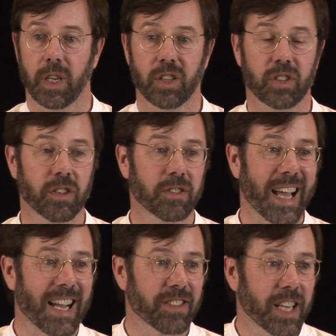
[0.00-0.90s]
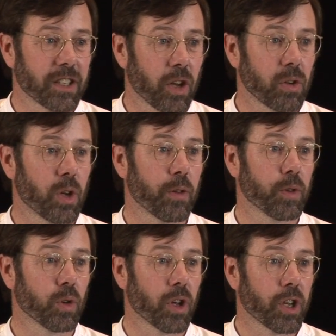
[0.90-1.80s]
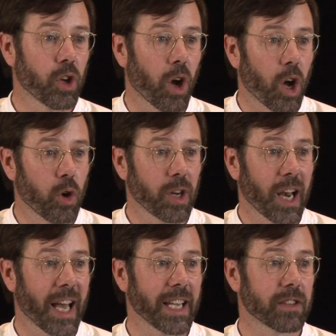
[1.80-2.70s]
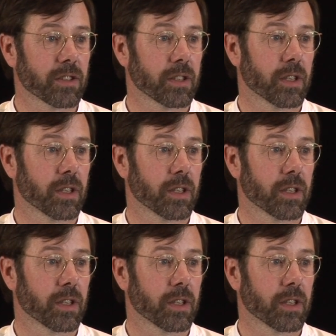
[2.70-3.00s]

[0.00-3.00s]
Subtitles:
Just as I don't know if you know your own light,